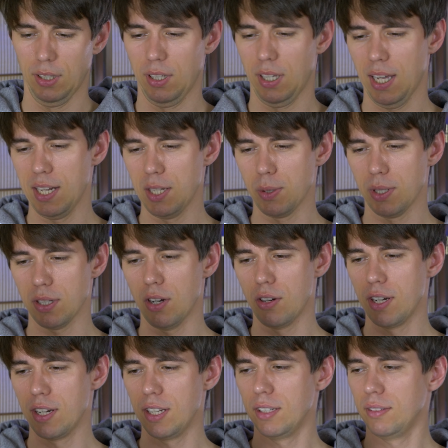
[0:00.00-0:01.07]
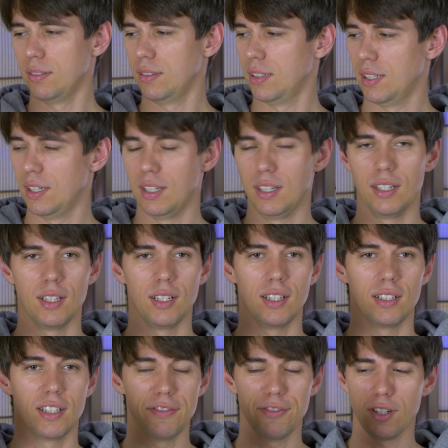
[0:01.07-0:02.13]
Okay, this was already
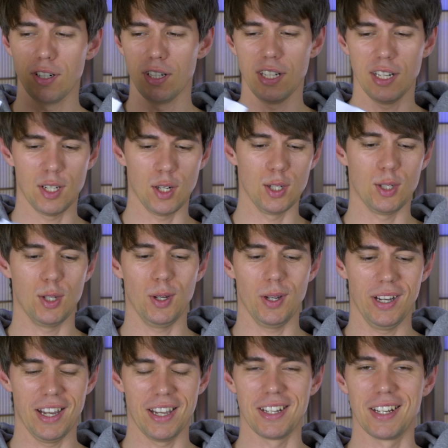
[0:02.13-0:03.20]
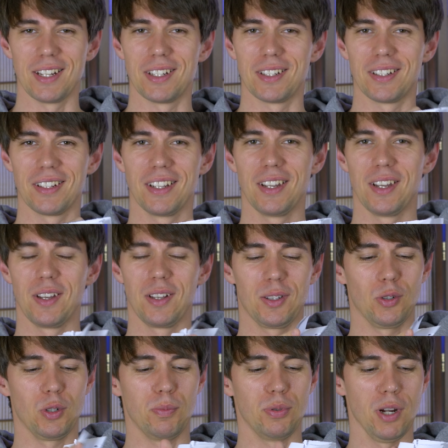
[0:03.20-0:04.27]
difficult, and also I didn't
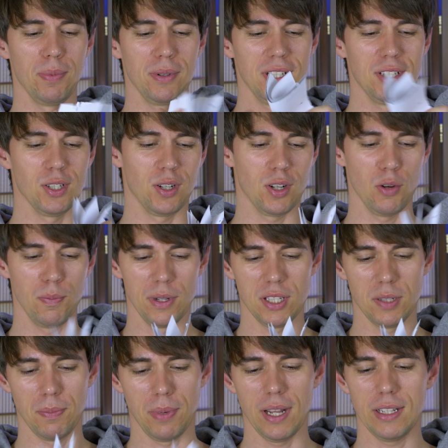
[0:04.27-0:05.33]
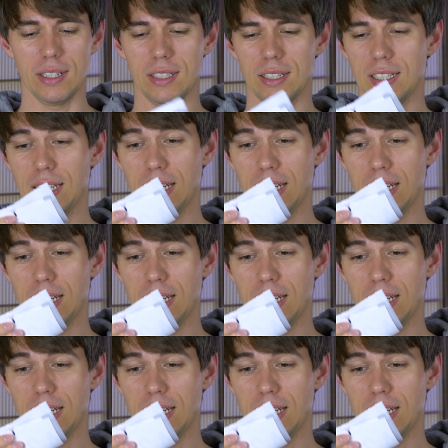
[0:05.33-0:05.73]
do it properly so it opens, but